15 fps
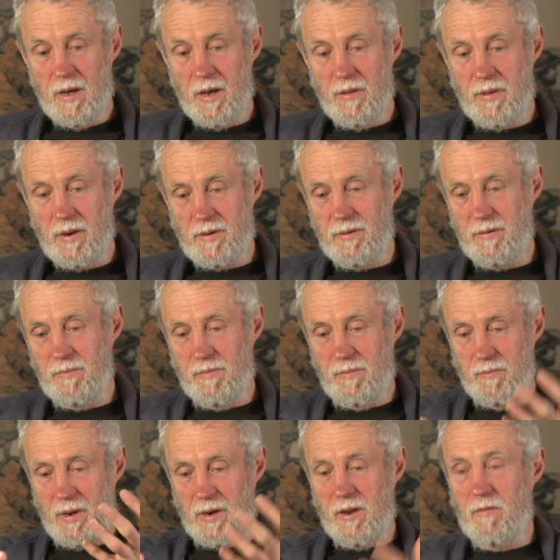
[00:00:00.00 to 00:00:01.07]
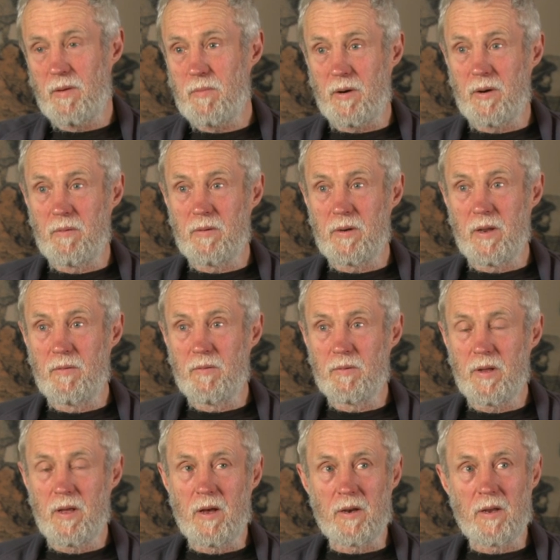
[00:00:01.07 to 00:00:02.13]
And that meant everybody was
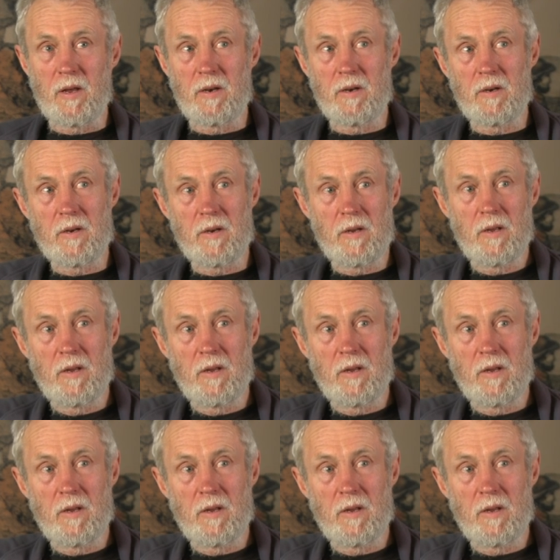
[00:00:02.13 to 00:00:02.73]
levelled out. And